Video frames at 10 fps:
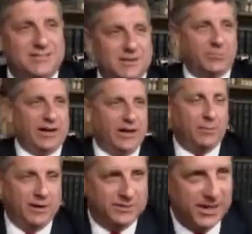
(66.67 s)
you something right now
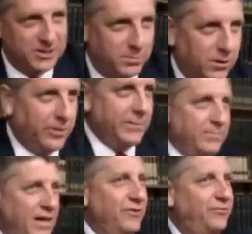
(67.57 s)
about today's program.
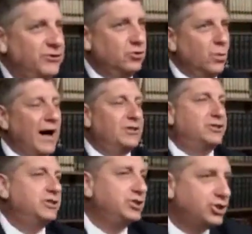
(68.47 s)
If you
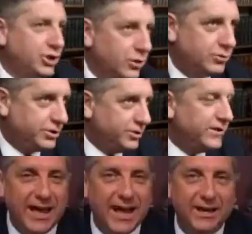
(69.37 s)
watch this show to
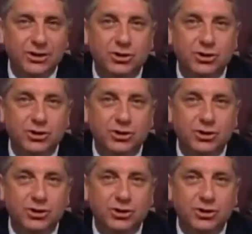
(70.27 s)
end,